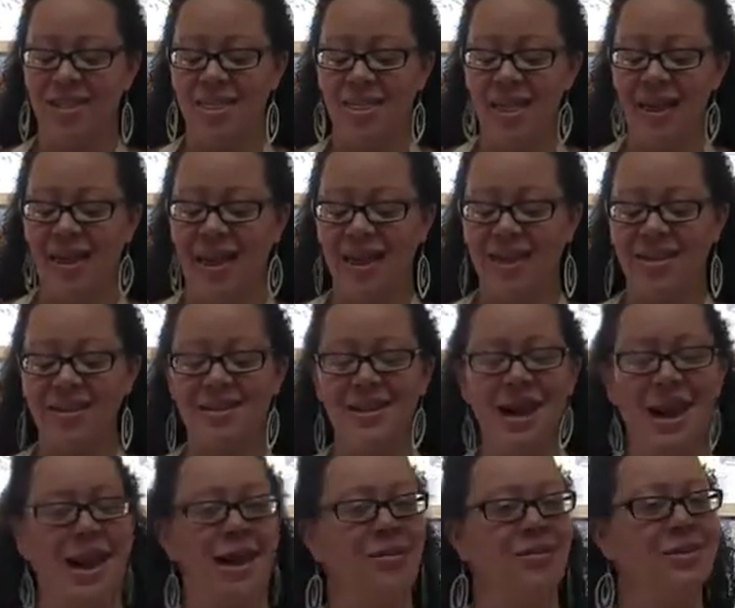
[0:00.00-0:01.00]
that
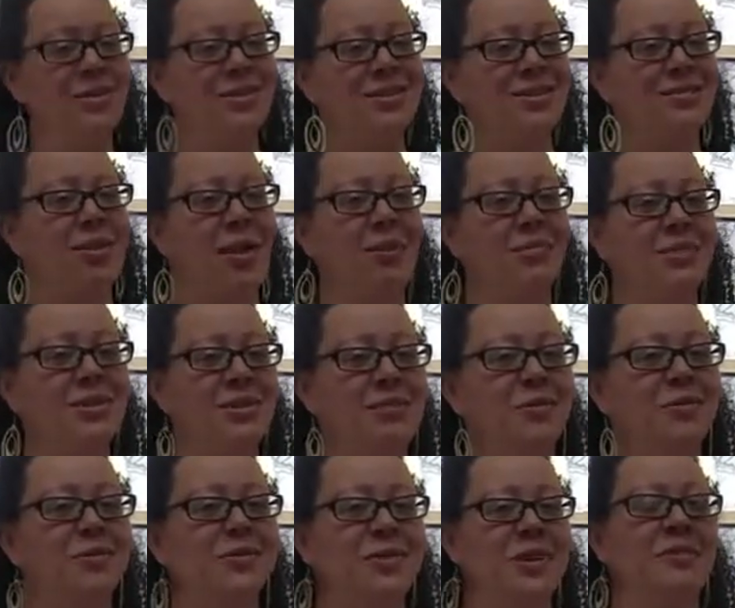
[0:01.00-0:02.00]
I would describe as the
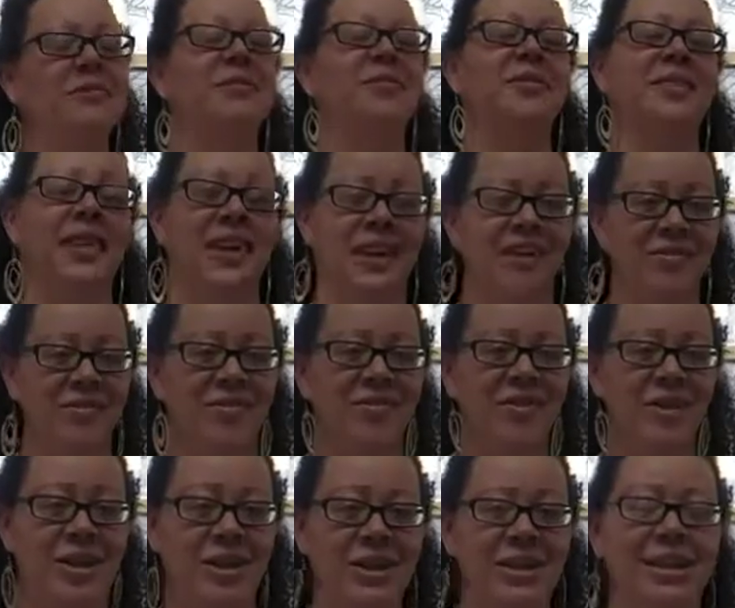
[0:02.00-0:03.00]
most southern thing I've
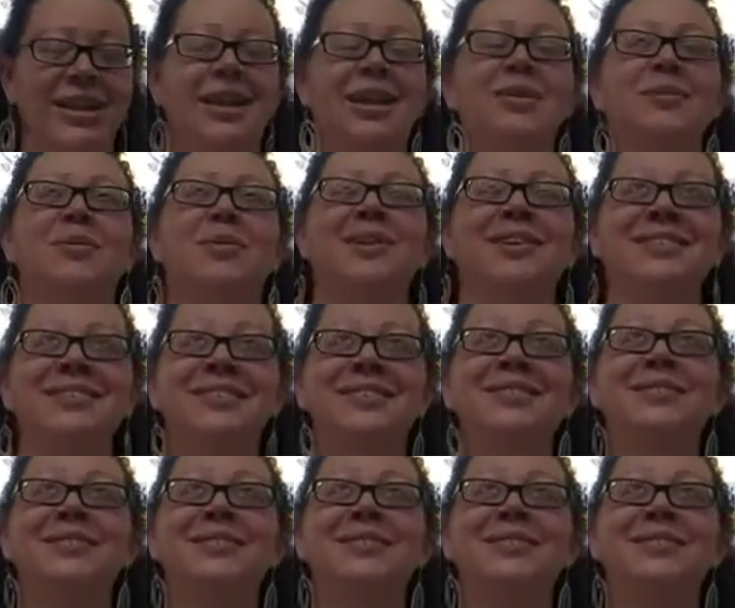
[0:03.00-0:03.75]
ever eaten. It was